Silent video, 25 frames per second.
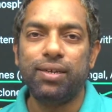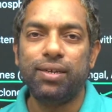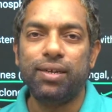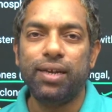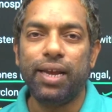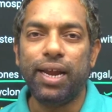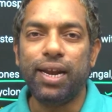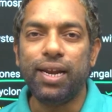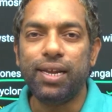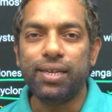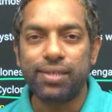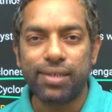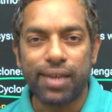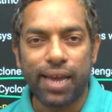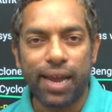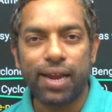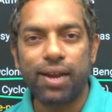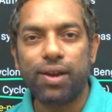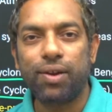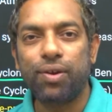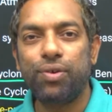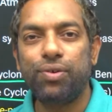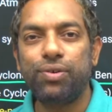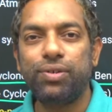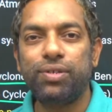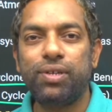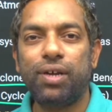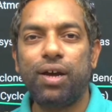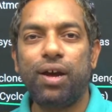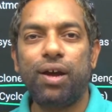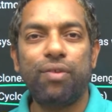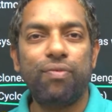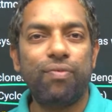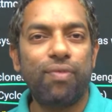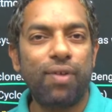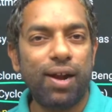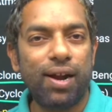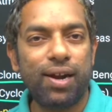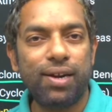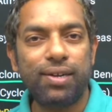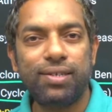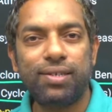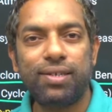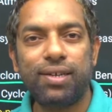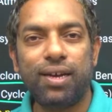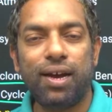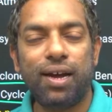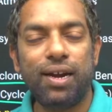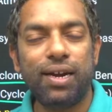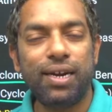any cyclones or floods
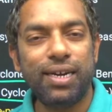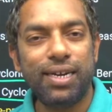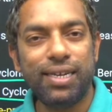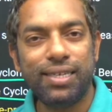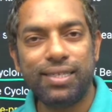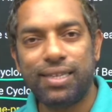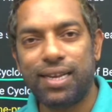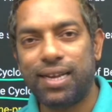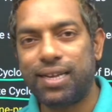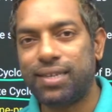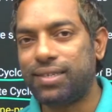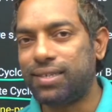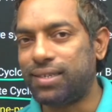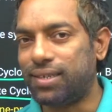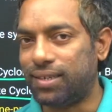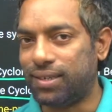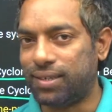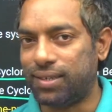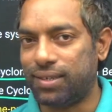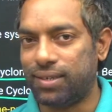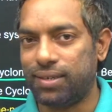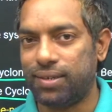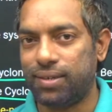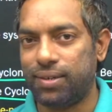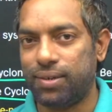or disasters.